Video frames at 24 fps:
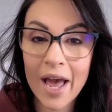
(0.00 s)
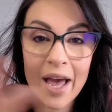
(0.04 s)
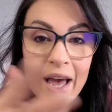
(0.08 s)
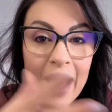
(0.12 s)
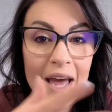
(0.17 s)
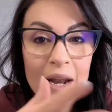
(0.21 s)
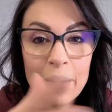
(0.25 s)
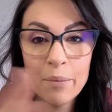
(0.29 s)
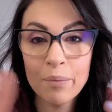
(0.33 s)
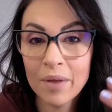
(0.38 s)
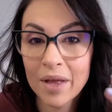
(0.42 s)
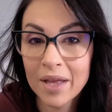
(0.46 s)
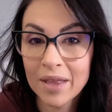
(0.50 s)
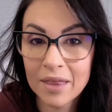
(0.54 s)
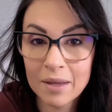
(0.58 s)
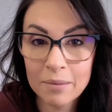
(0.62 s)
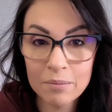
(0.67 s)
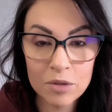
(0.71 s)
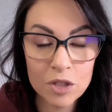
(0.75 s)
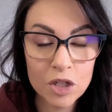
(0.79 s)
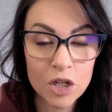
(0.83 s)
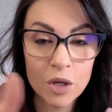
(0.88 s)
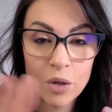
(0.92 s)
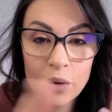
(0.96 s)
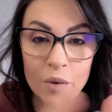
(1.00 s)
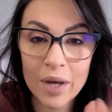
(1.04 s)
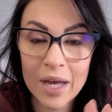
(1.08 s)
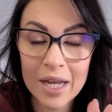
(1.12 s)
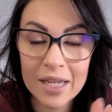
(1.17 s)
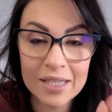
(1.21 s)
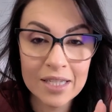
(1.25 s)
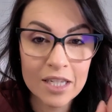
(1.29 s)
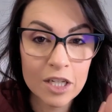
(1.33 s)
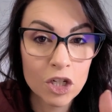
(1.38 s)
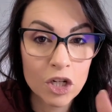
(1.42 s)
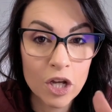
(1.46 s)
I kind of played them two
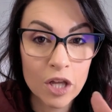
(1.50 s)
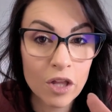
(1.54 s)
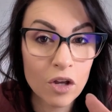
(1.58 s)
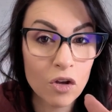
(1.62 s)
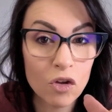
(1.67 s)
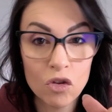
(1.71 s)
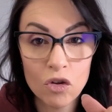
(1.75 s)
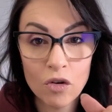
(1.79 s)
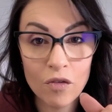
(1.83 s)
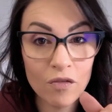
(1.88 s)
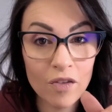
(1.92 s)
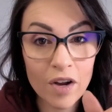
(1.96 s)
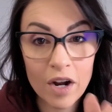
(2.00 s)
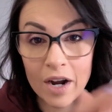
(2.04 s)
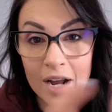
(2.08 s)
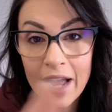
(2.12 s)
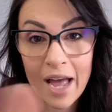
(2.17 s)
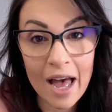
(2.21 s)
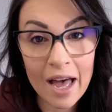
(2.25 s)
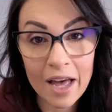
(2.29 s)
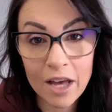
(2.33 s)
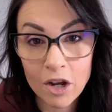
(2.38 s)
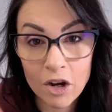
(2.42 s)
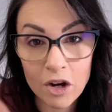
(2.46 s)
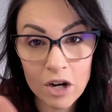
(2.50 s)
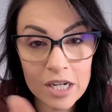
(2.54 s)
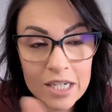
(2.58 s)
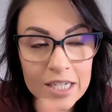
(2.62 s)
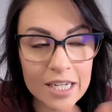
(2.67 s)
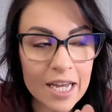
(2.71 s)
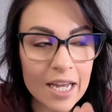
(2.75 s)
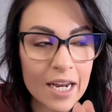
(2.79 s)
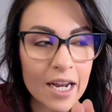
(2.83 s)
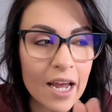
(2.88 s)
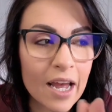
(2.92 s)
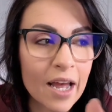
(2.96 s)
against each other and they're very accurate
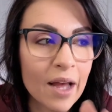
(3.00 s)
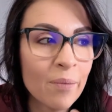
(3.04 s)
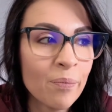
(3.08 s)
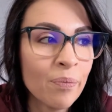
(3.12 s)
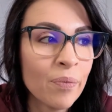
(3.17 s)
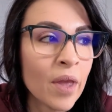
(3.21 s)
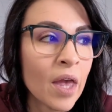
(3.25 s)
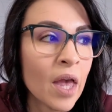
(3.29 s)
data.